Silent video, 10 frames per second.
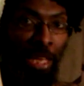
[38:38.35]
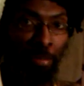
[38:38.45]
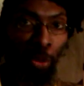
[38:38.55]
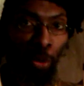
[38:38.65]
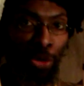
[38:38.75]

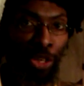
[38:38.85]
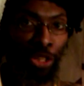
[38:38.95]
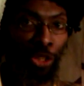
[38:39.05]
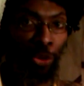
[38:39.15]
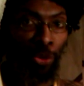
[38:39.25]
But what we're going
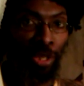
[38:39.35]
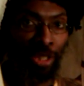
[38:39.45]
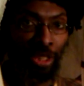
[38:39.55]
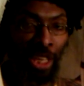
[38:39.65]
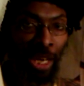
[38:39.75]
to do,
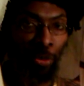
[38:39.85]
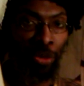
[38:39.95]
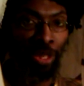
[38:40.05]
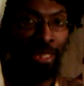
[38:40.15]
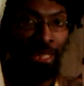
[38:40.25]
Yah
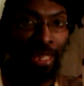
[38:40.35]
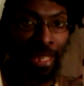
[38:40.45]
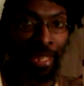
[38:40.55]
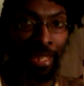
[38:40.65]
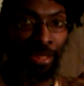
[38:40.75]
willing,
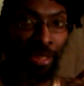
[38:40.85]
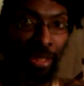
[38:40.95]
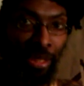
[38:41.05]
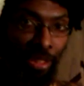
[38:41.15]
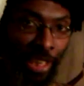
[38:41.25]
is
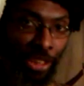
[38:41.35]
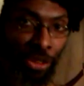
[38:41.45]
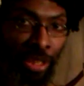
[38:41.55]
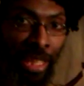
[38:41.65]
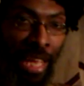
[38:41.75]
touch
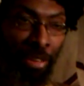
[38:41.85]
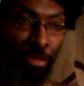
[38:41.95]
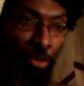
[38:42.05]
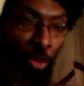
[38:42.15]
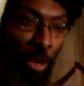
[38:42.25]
on that
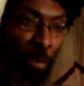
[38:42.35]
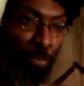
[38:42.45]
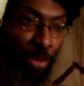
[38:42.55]
from